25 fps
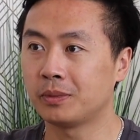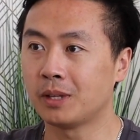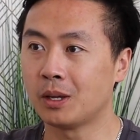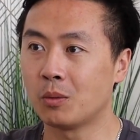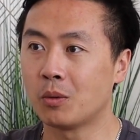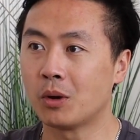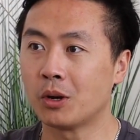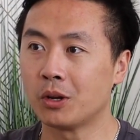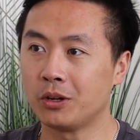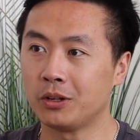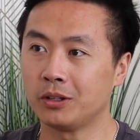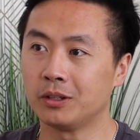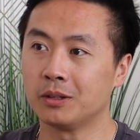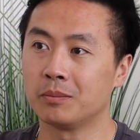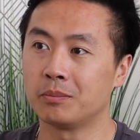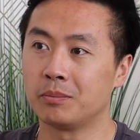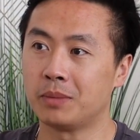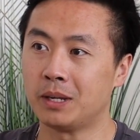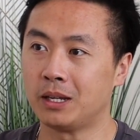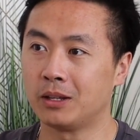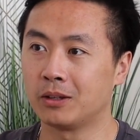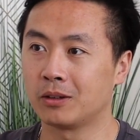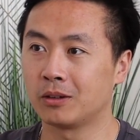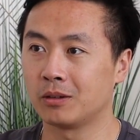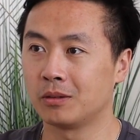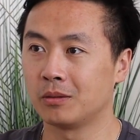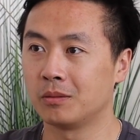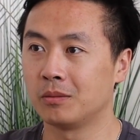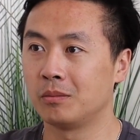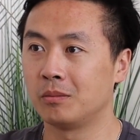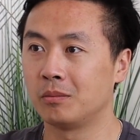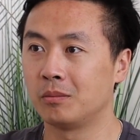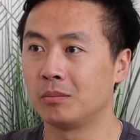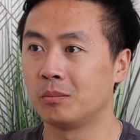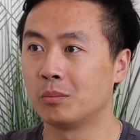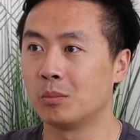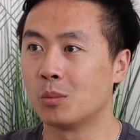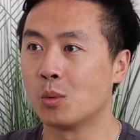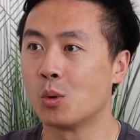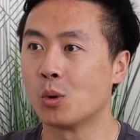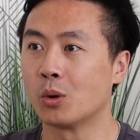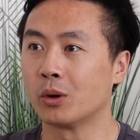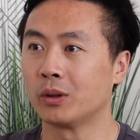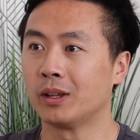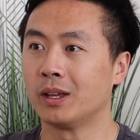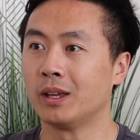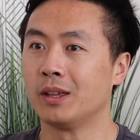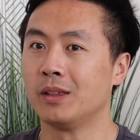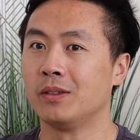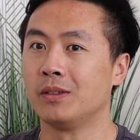they want you to be there more
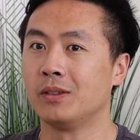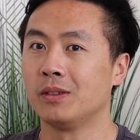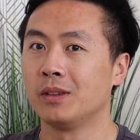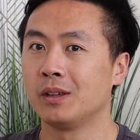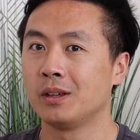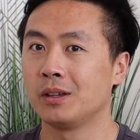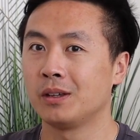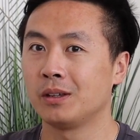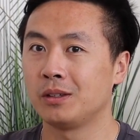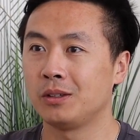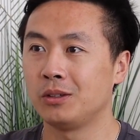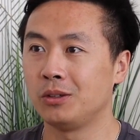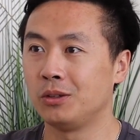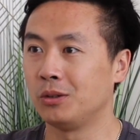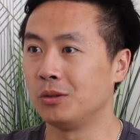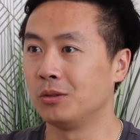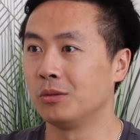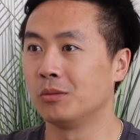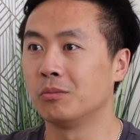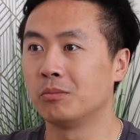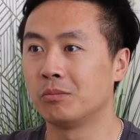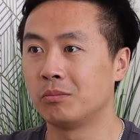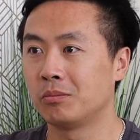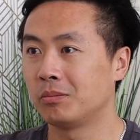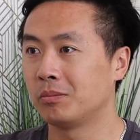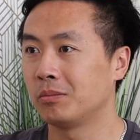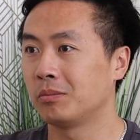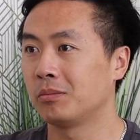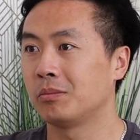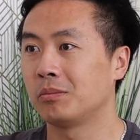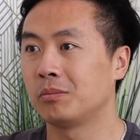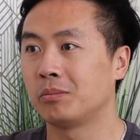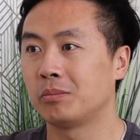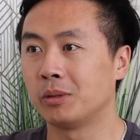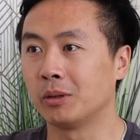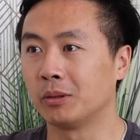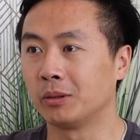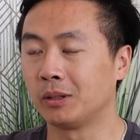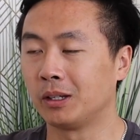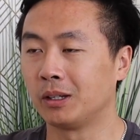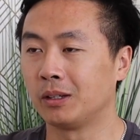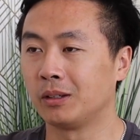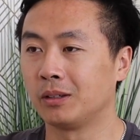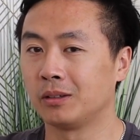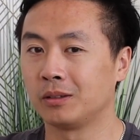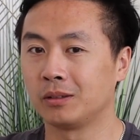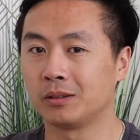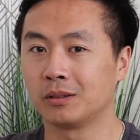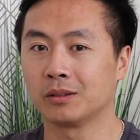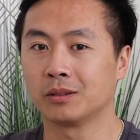than you
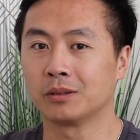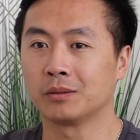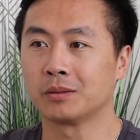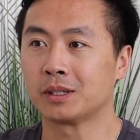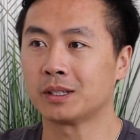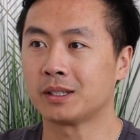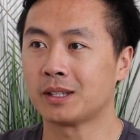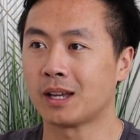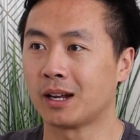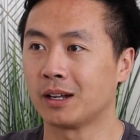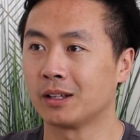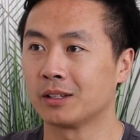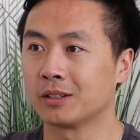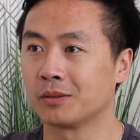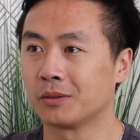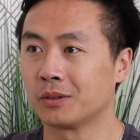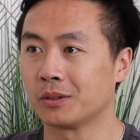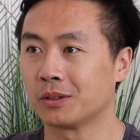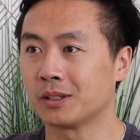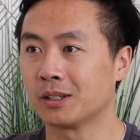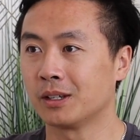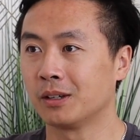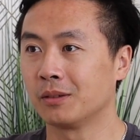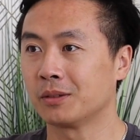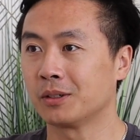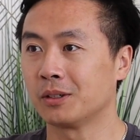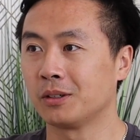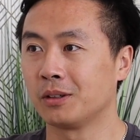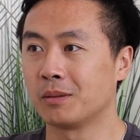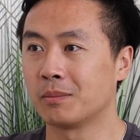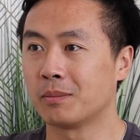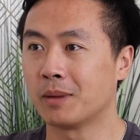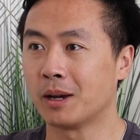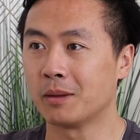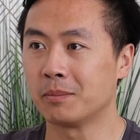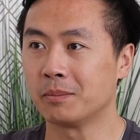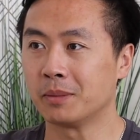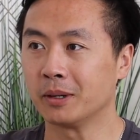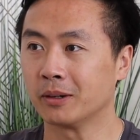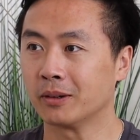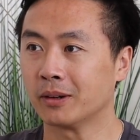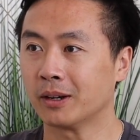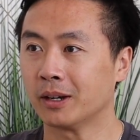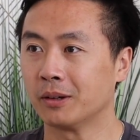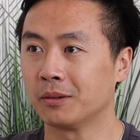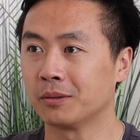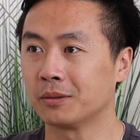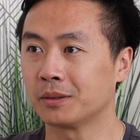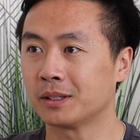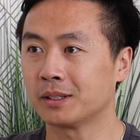building a status of yourself so you can buy a bigger
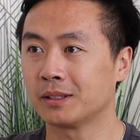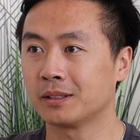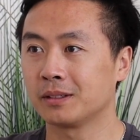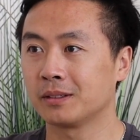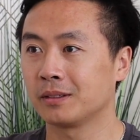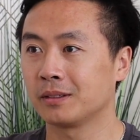house.